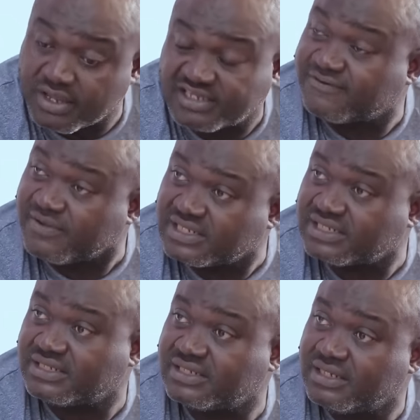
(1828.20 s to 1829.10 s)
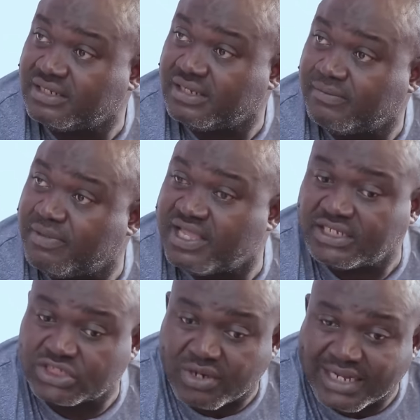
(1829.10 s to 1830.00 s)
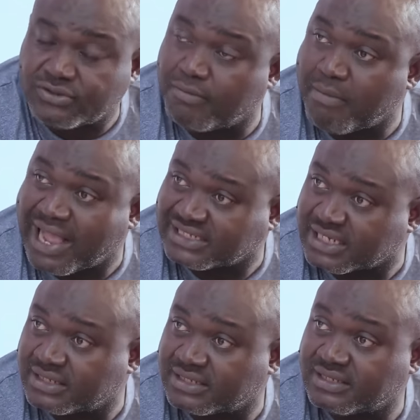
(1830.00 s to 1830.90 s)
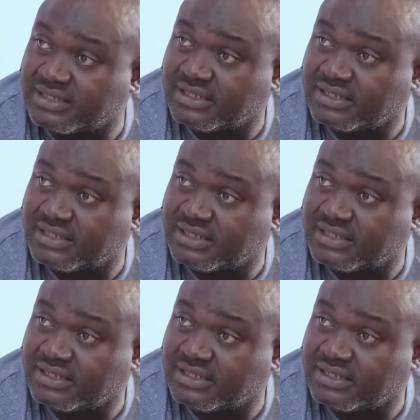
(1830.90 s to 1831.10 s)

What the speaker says: on his face, but he tried to mask it.